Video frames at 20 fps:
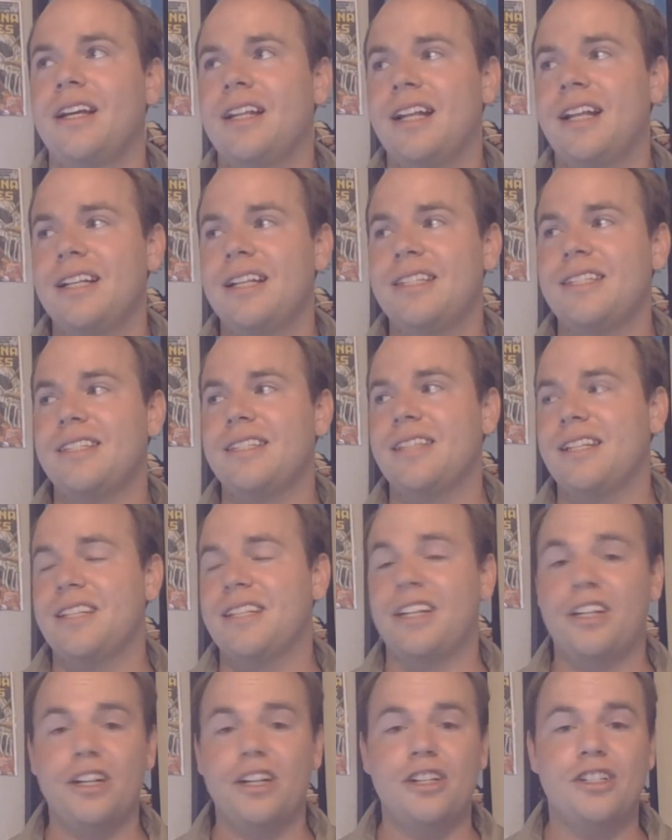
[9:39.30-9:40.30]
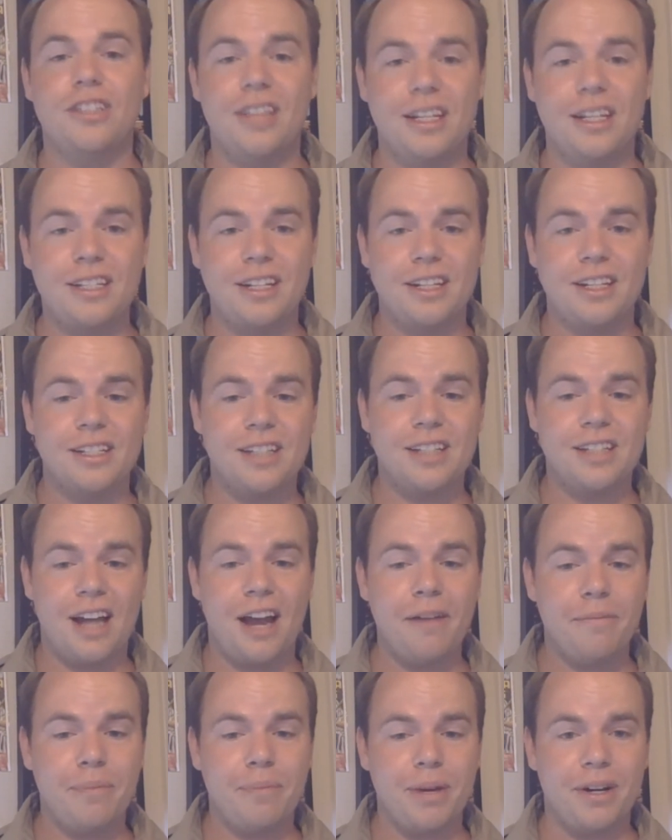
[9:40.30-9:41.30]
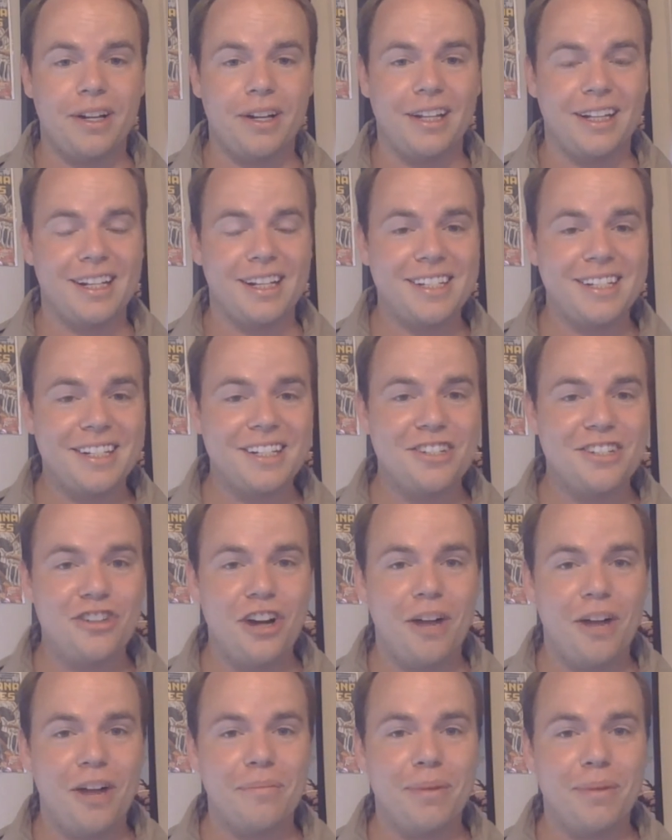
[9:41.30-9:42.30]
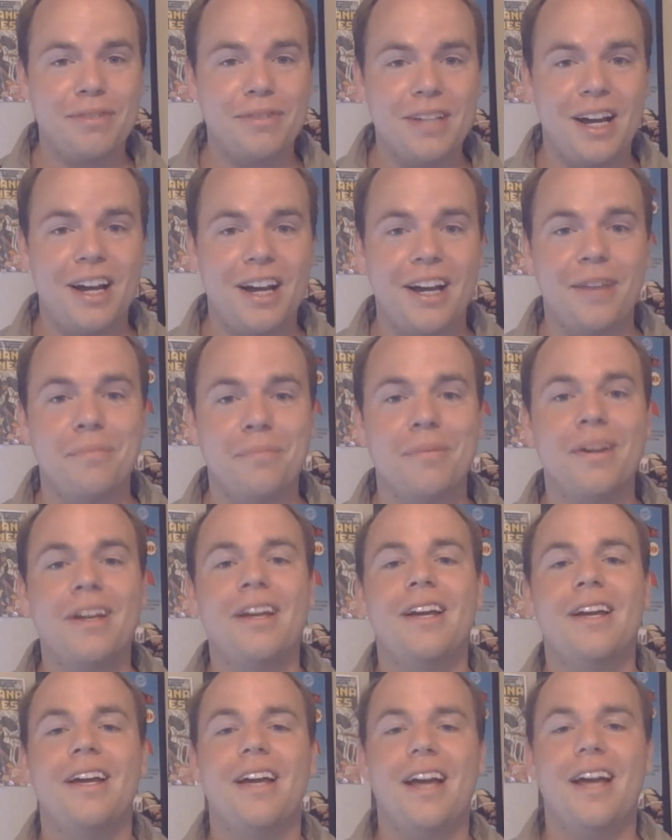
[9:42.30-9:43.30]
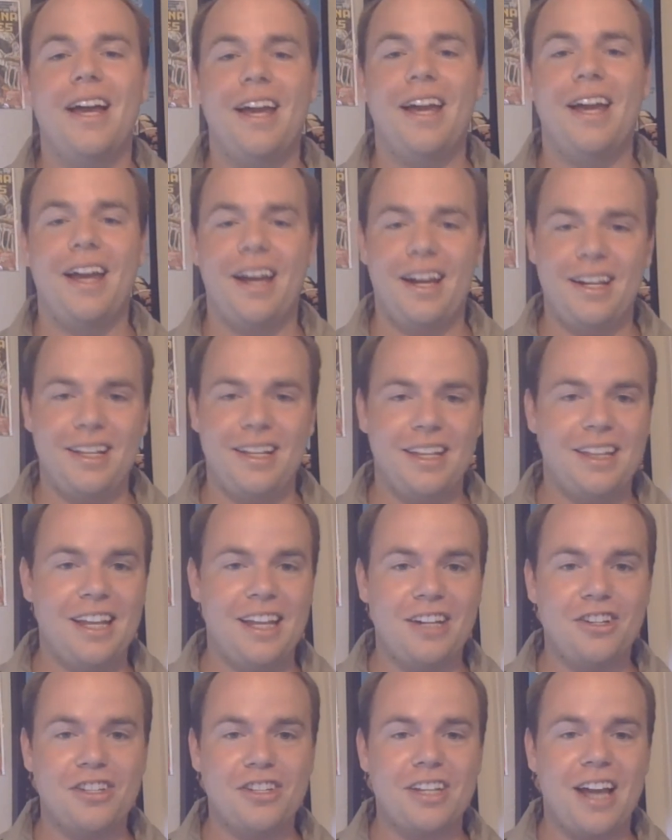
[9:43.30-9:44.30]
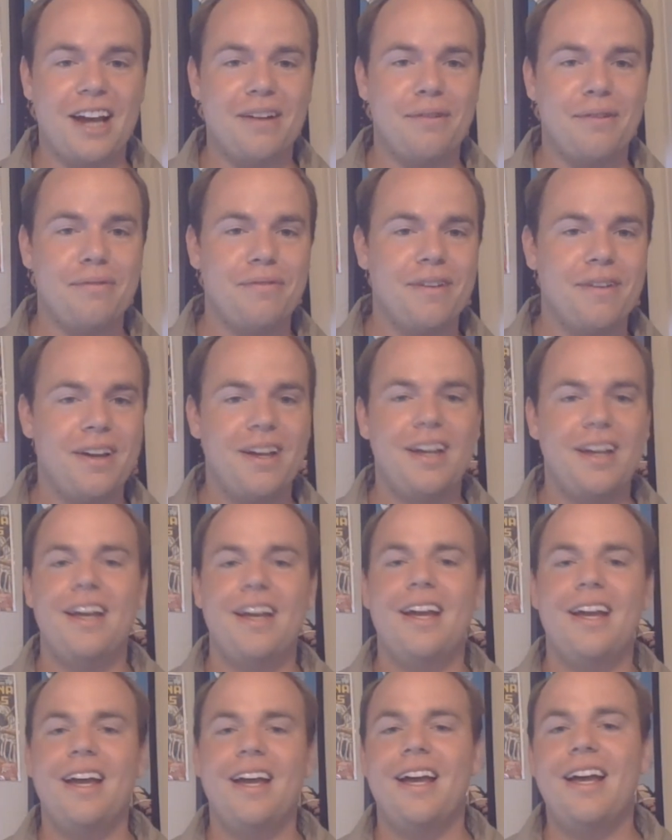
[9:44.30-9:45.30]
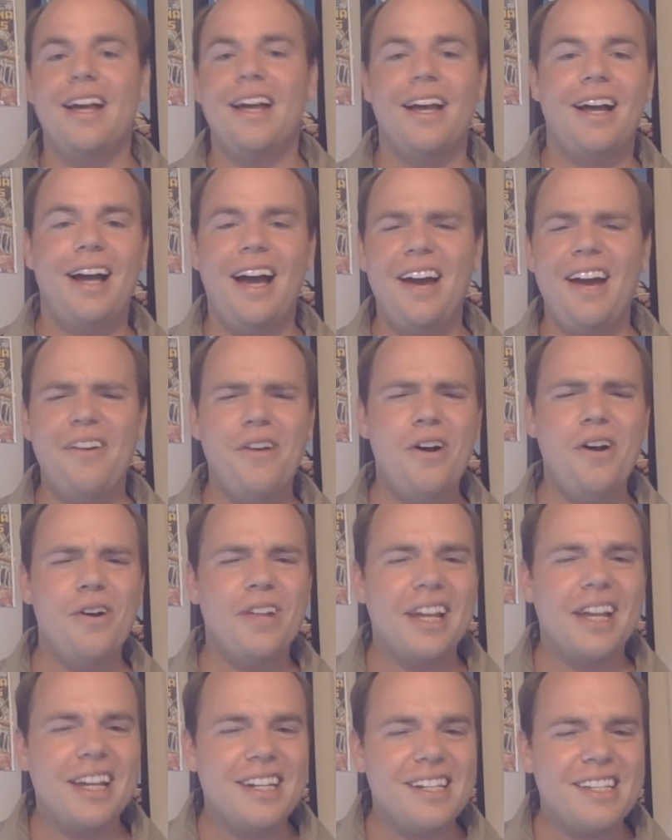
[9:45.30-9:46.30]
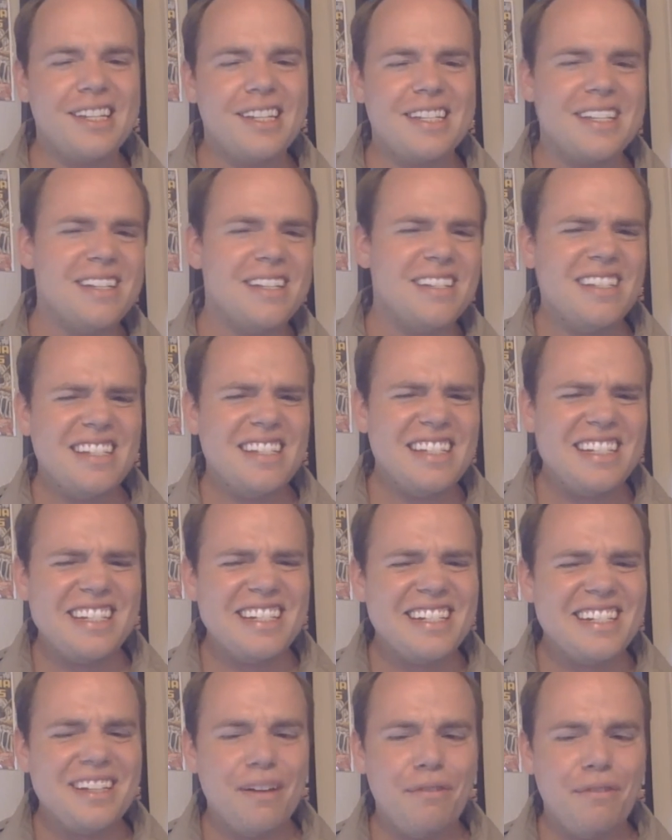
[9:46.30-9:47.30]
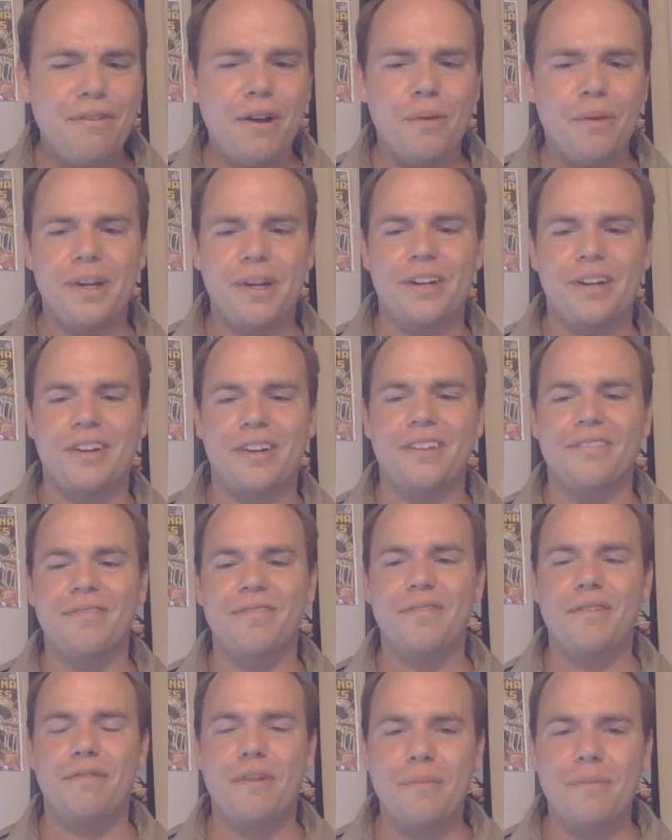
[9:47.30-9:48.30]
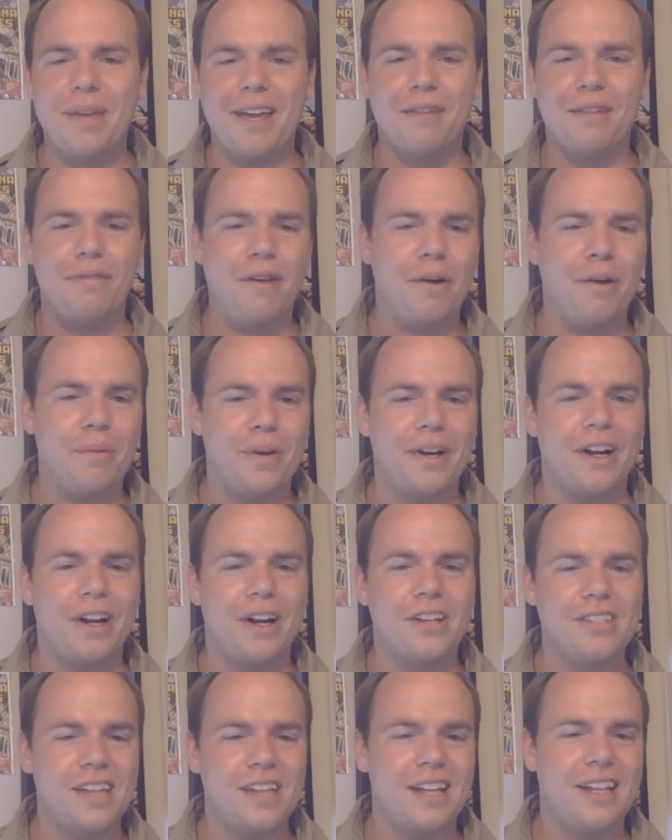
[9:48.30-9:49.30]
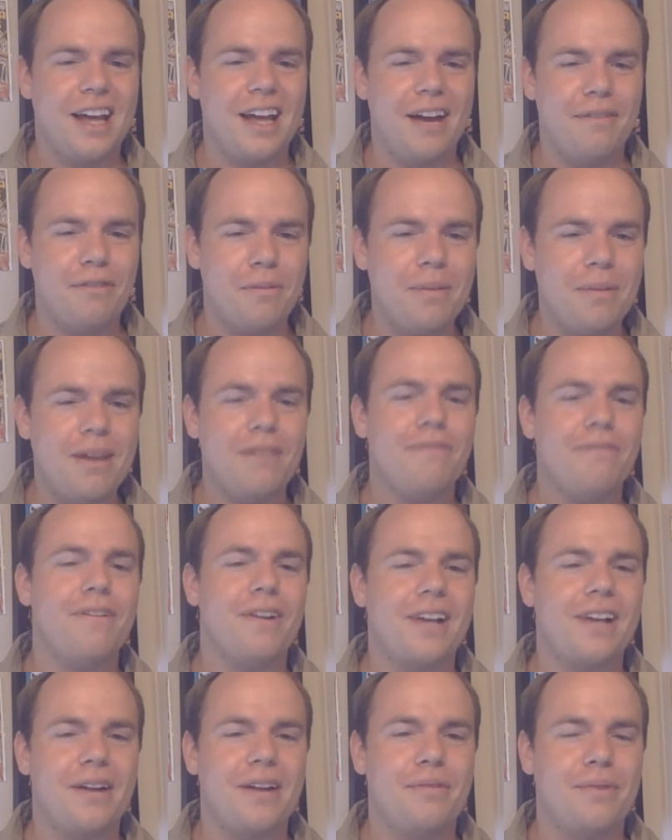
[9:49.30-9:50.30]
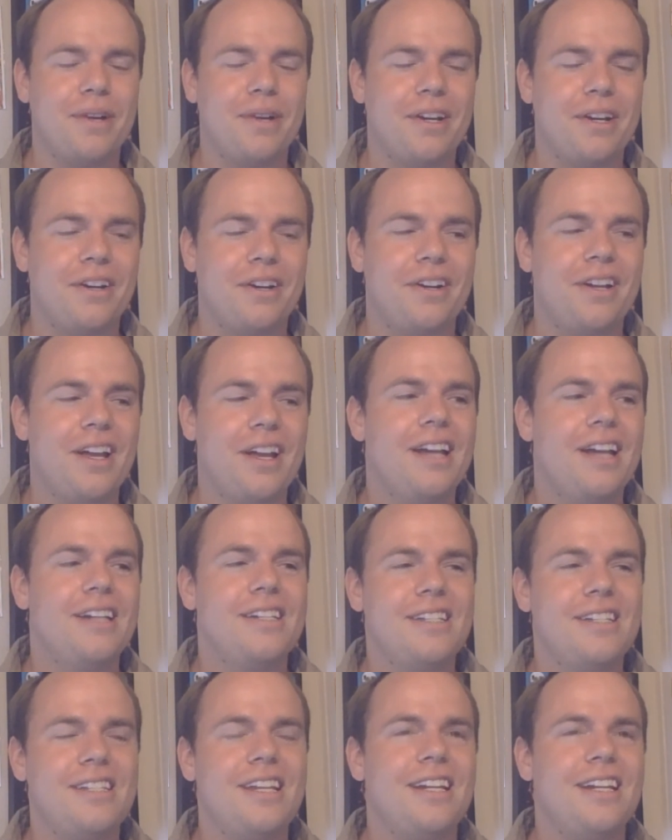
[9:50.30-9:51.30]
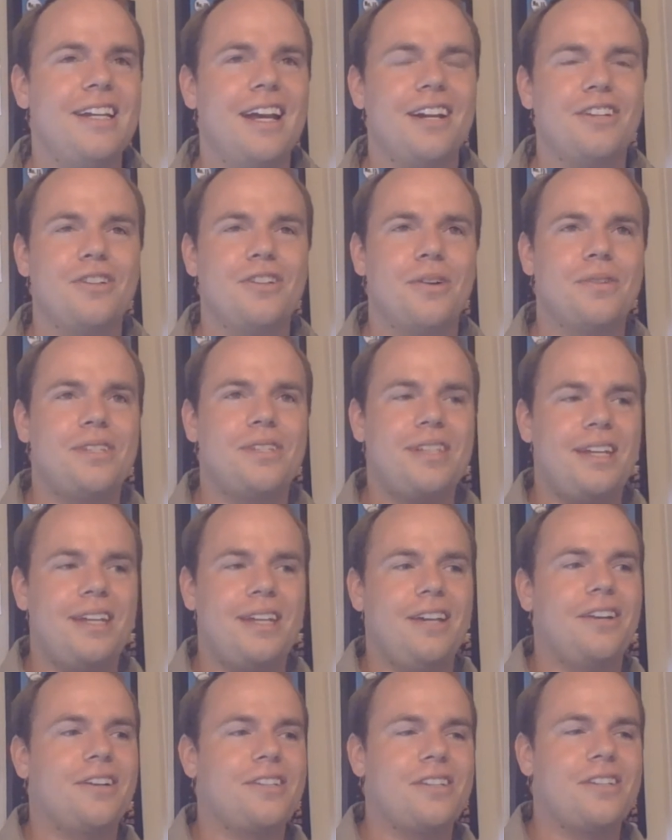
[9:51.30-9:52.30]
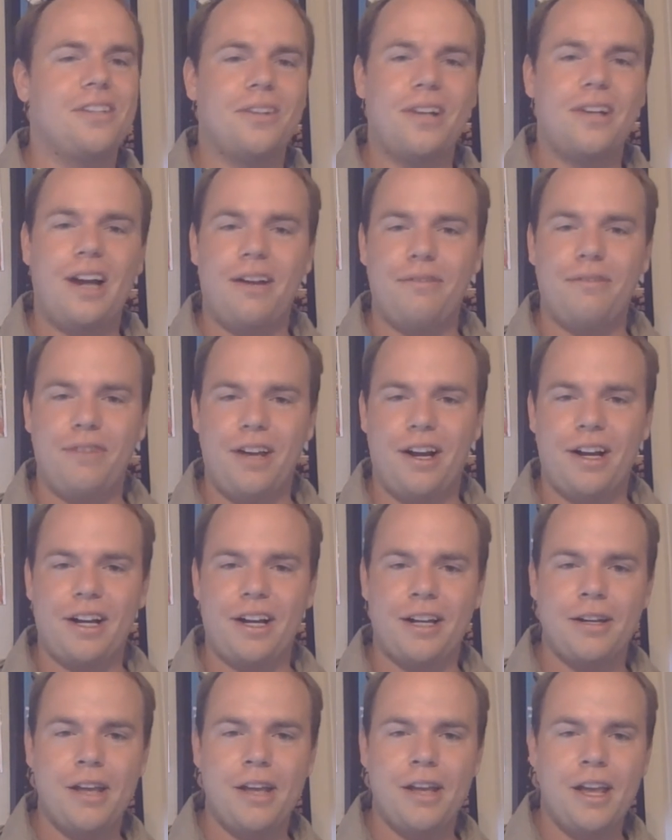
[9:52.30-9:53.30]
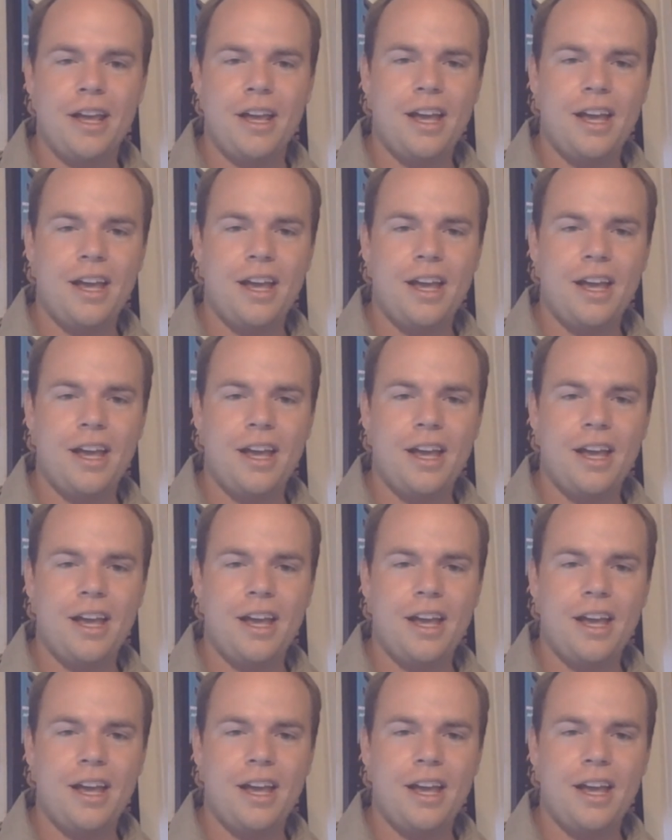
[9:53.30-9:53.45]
That's a good time period. Like that's a good jump of time. And they just kind of I don't know. Like it felt weird for me. It felt weird. I'll say that for me, it felt kind of weird to see Indiana Jones here, still kind of young and